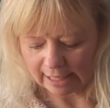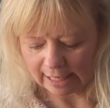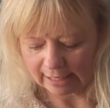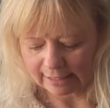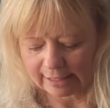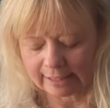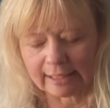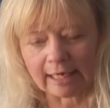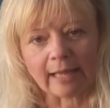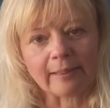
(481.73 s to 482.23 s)

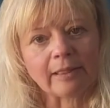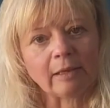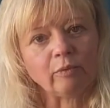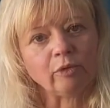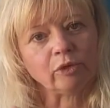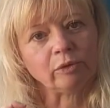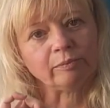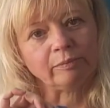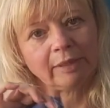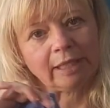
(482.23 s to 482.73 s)
gathered and they
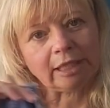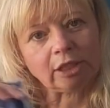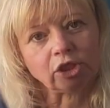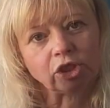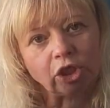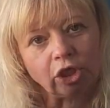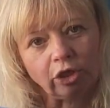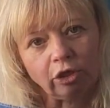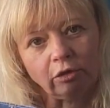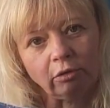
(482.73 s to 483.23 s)
wouldn't be
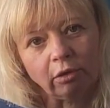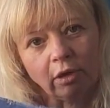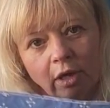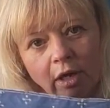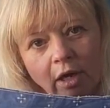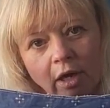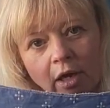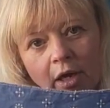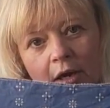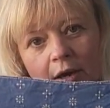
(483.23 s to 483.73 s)
too
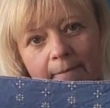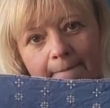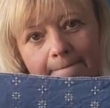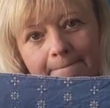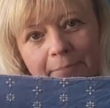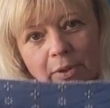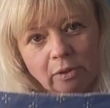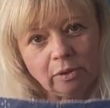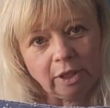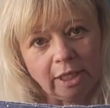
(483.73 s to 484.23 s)

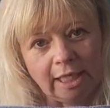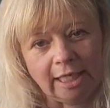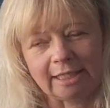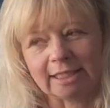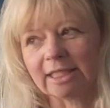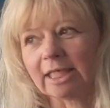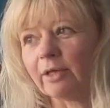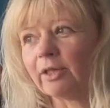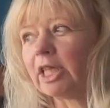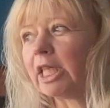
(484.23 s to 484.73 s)
bulky.
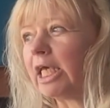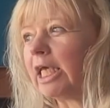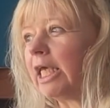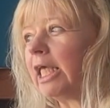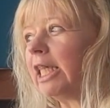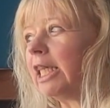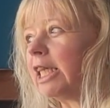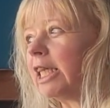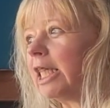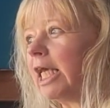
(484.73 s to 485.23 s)
So
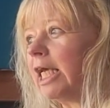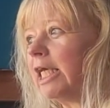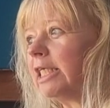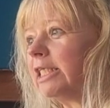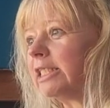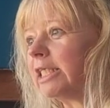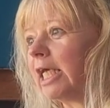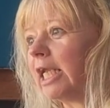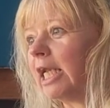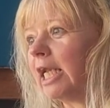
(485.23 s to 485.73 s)
thinking
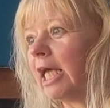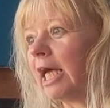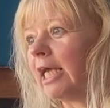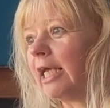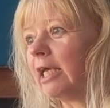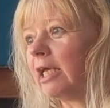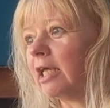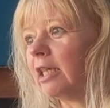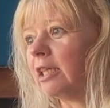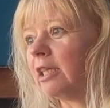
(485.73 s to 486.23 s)
things
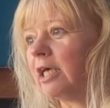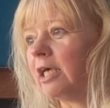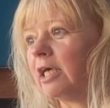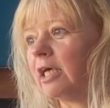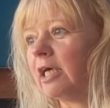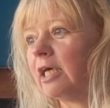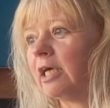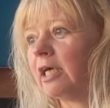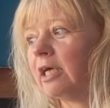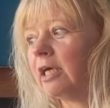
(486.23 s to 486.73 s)
like the
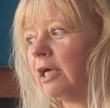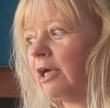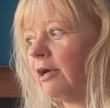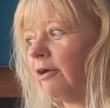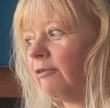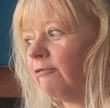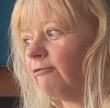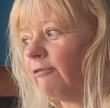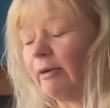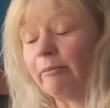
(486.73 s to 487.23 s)

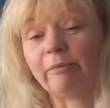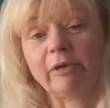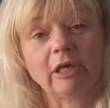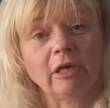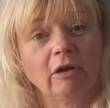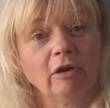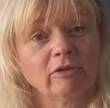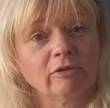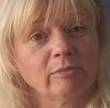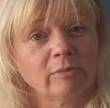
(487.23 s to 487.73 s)
Fabric
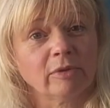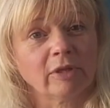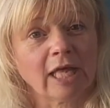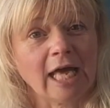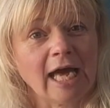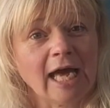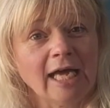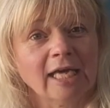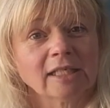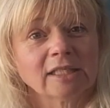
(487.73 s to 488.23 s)

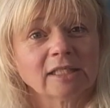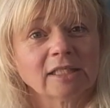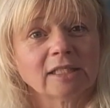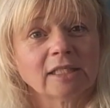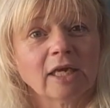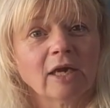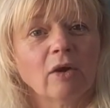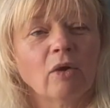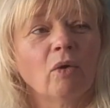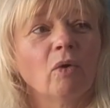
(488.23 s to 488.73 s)
Godmother
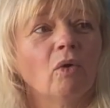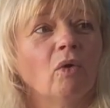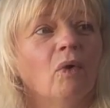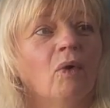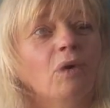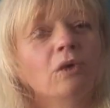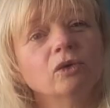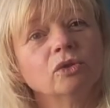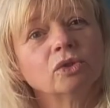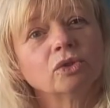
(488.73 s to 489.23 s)
Aster or
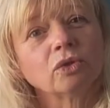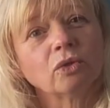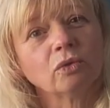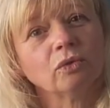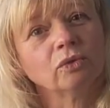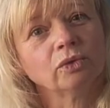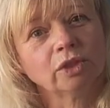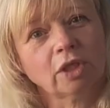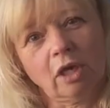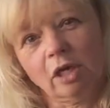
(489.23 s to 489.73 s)
Old
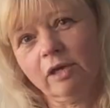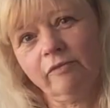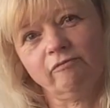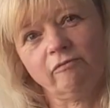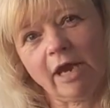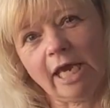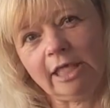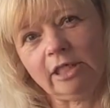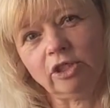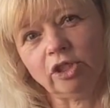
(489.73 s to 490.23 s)
School Darling
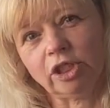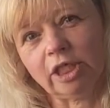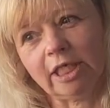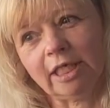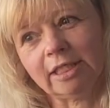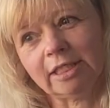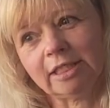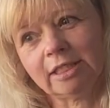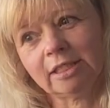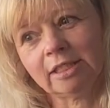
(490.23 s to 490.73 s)

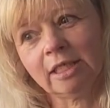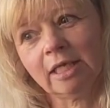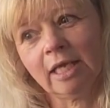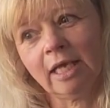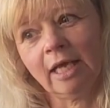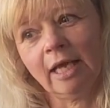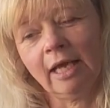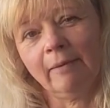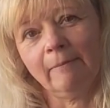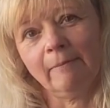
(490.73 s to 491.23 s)
Ranges
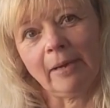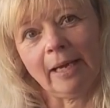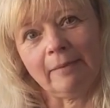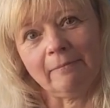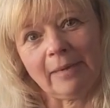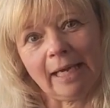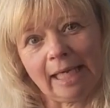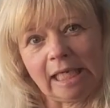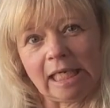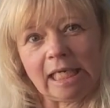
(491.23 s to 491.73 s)
by
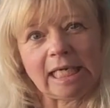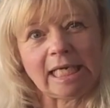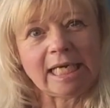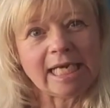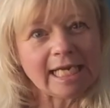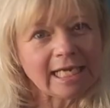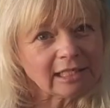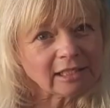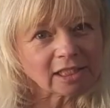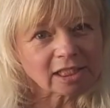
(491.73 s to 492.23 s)
Megan
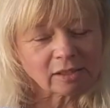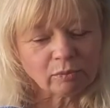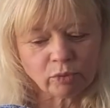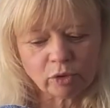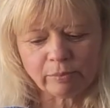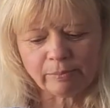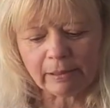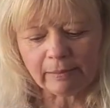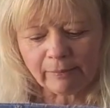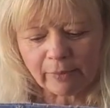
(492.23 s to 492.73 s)
Nielsen
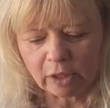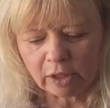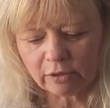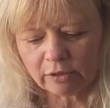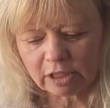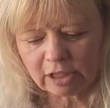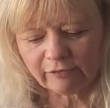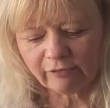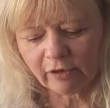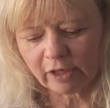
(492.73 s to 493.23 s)
would be
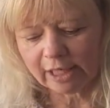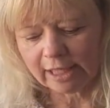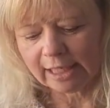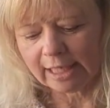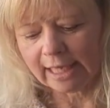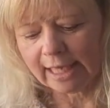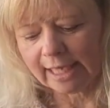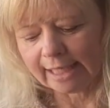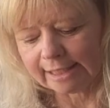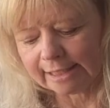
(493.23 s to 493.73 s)
beautiful in
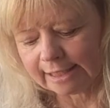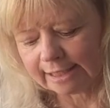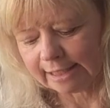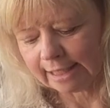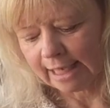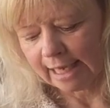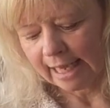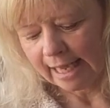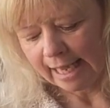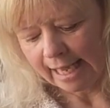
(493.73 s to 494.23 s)
this.
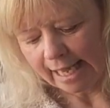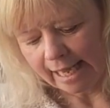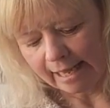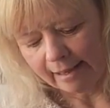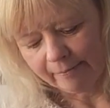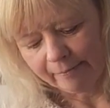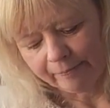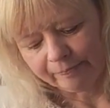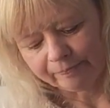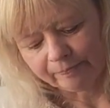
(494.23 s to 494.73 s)

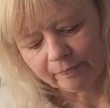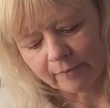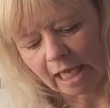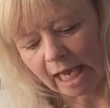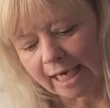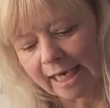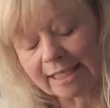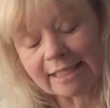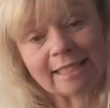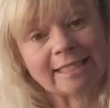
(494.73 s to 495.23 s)
And
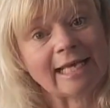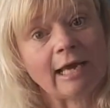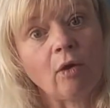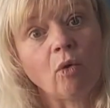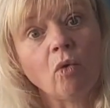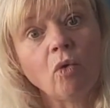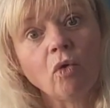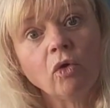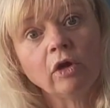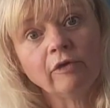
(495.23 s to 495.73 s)
as I say,
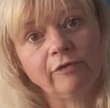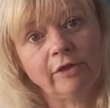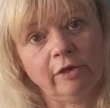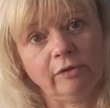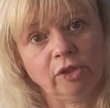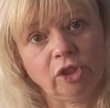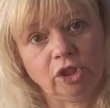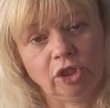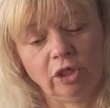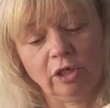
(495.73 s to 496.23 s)
all of
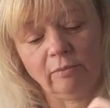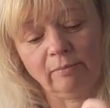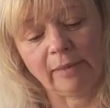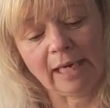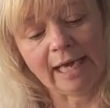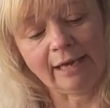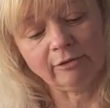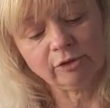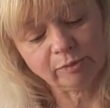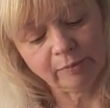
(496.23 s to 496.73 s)
those shirt and
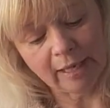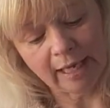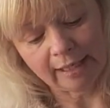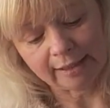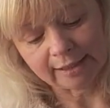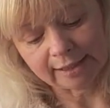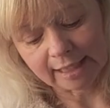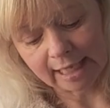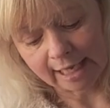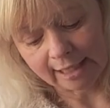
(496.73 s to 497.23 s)
blouse
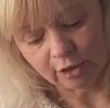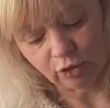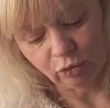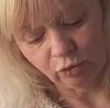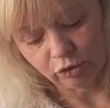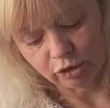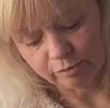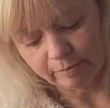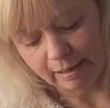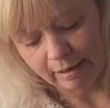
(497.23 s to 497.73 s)
patterns that I
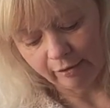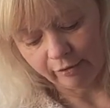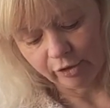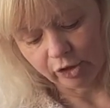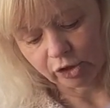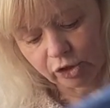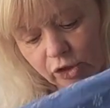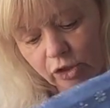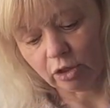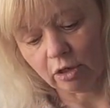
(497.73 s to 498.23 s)
talked about at
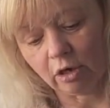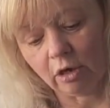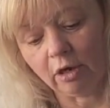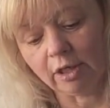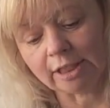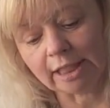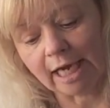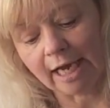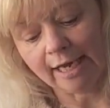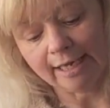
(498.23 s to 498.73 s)
the
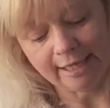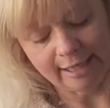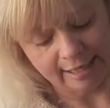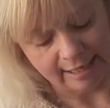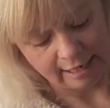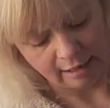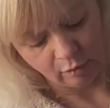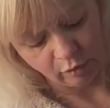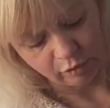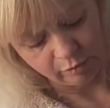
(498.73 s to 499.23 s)
start, I
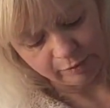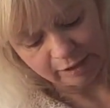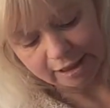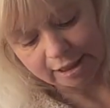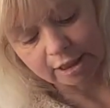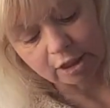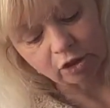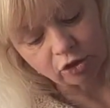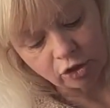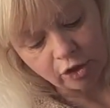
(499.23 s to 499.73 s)
think would be
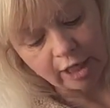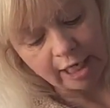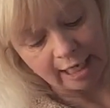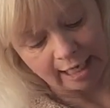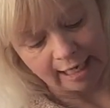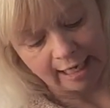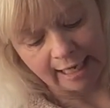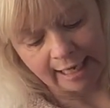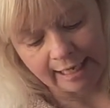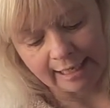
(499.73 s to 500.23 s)

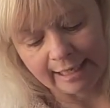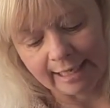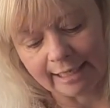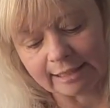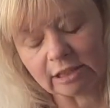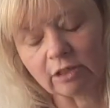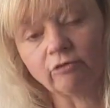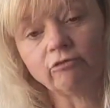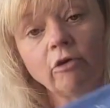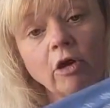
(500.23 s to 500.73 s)
stunning in
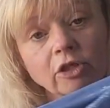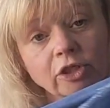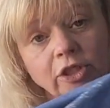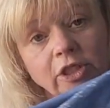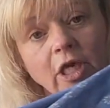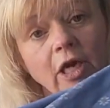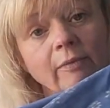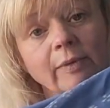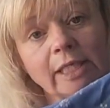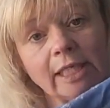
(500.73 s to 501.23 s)
this. A
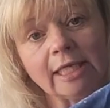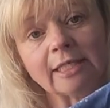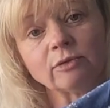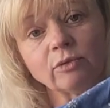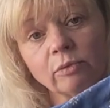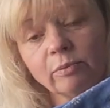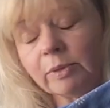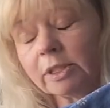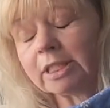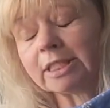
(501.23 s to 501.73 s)
Roscoe in this
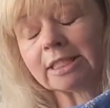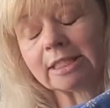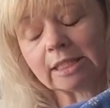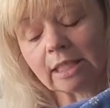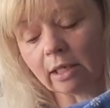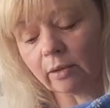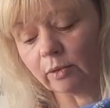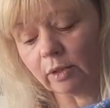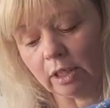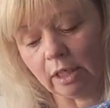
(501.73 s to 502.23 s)
would be
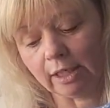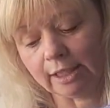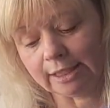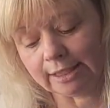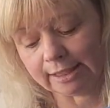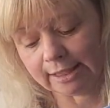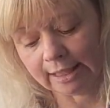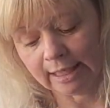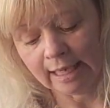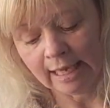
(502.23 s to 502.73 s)
so
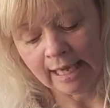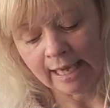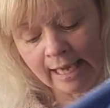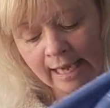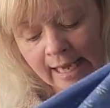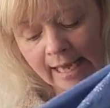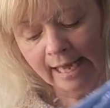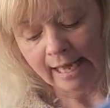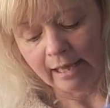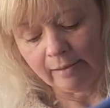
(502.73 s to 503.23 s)
nice.
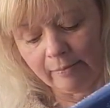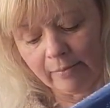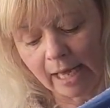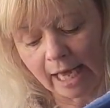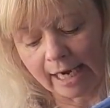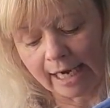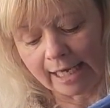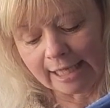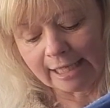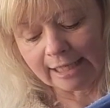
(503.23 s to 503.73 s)
And
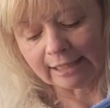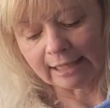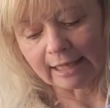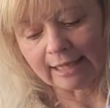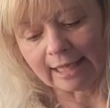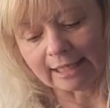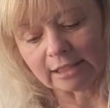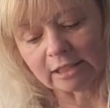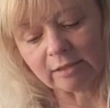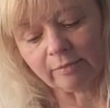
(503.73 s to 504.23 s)
I think that
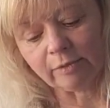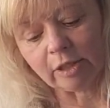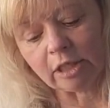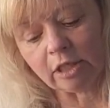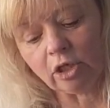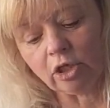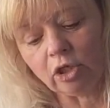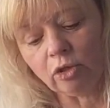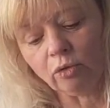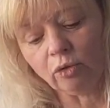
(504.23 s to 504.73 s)
that's something
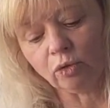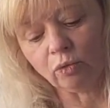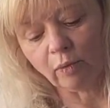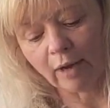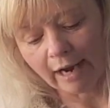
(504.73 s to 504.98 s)
that you could